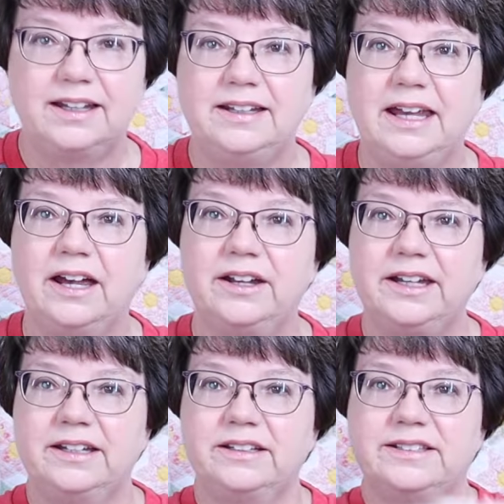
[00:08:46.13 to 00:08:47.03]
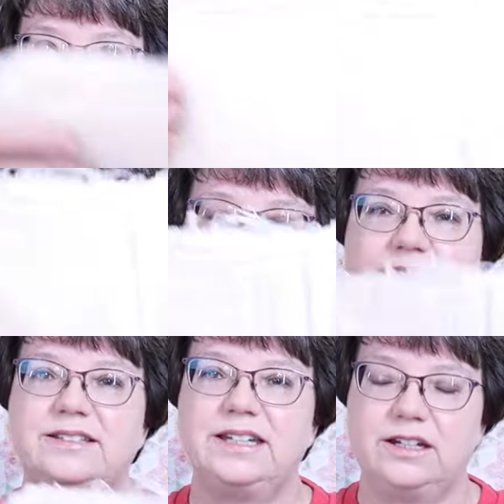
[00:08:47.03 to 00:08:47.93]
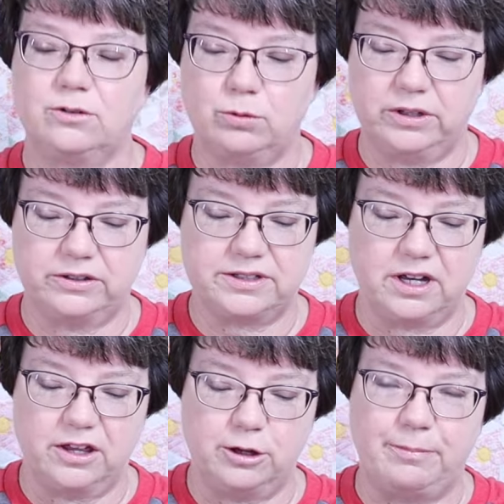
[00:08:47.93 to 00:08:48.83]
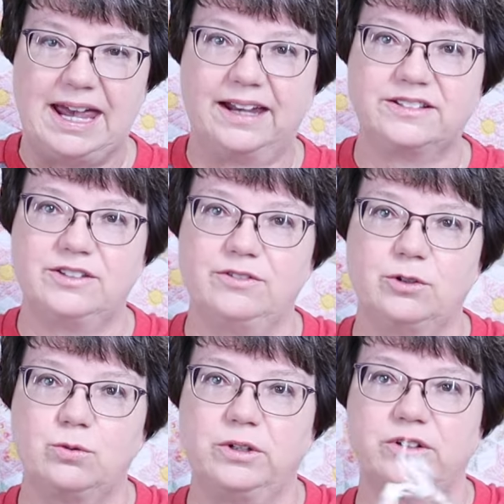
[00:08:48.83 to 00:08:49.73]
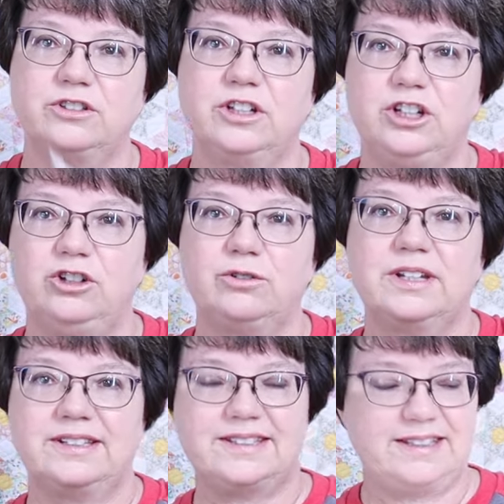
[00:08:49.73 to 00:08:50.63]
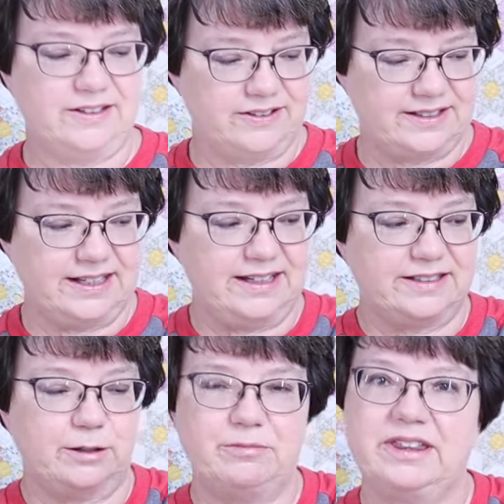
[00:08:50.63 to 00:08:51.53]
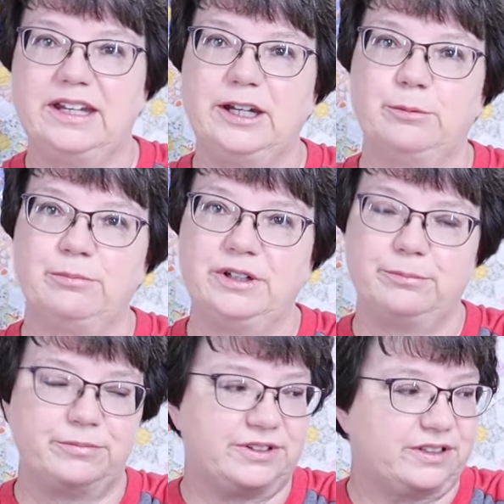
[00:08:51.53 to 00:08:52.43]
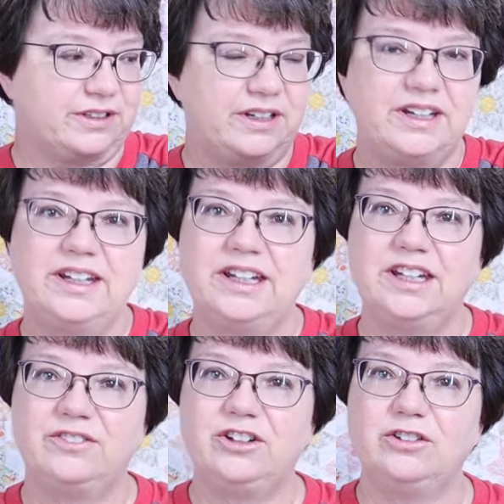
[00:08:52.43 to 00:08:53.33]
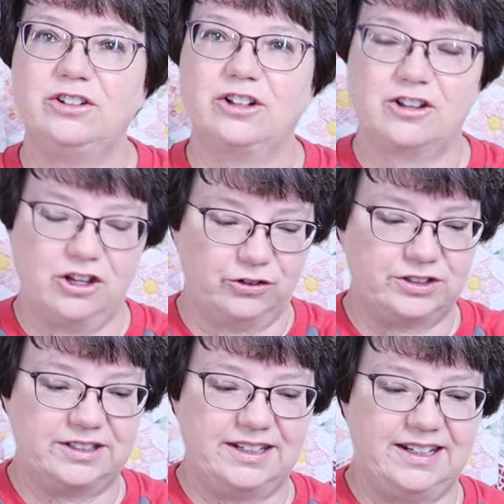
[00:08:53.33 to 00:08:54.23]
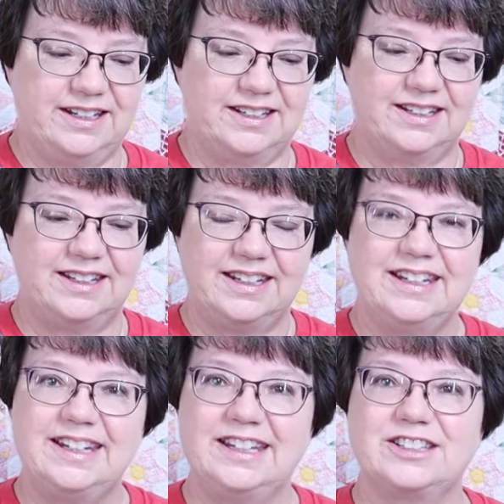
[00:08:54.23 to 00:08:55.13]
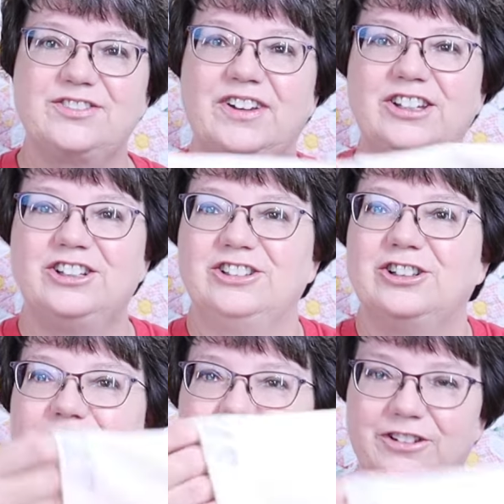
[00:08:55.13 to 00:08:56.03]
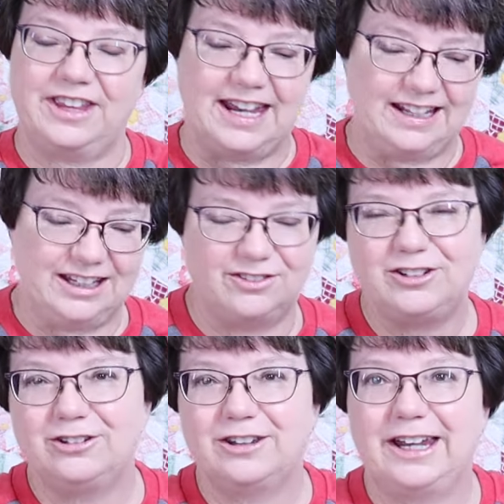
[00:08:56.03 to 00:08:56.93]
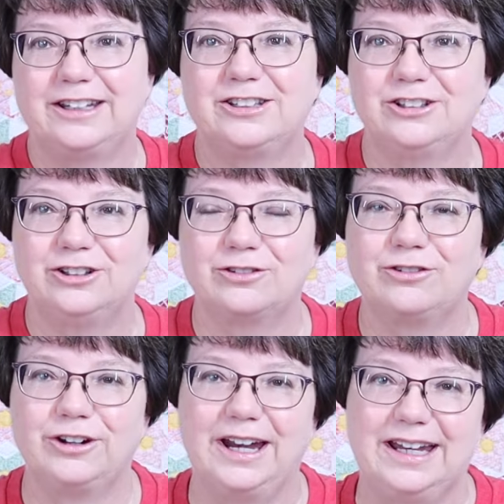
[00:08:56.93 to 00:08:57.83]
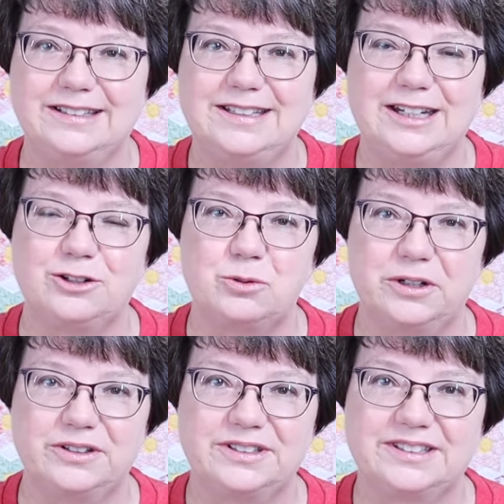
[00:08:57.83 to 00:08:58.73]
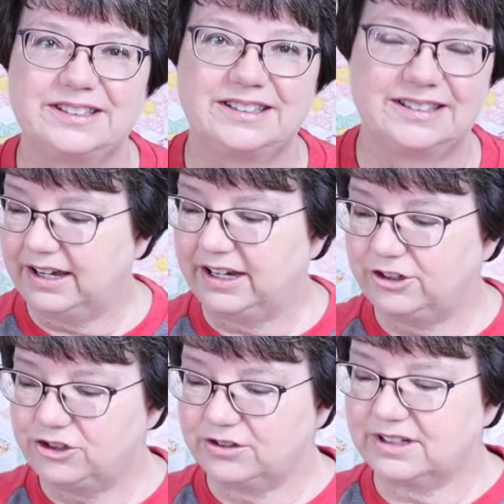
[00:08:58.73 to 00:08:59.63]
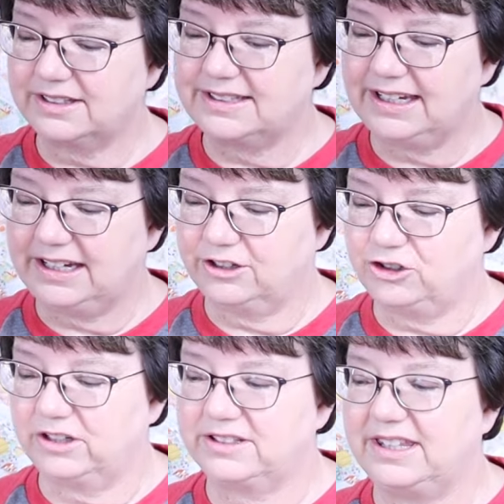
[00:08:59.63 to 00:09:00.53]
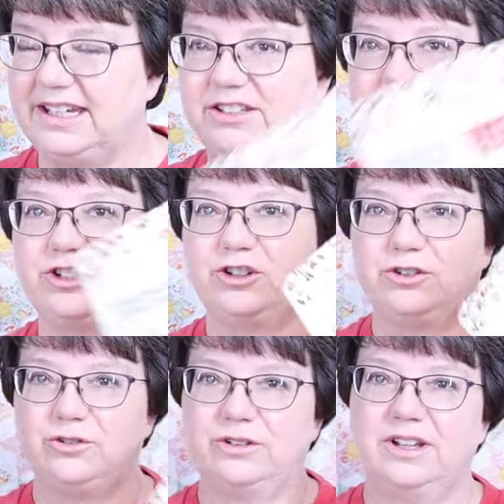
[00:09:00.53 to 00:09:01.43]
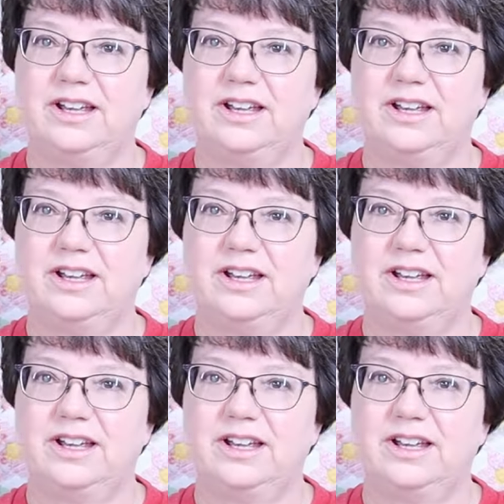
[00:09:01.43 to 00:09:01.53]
Now, in some antique quilts, on the backs of the quilts, you can still see some of the emblems if you look closely. It's fun to look for that if you like to look for antique quilts. As you can see in just these two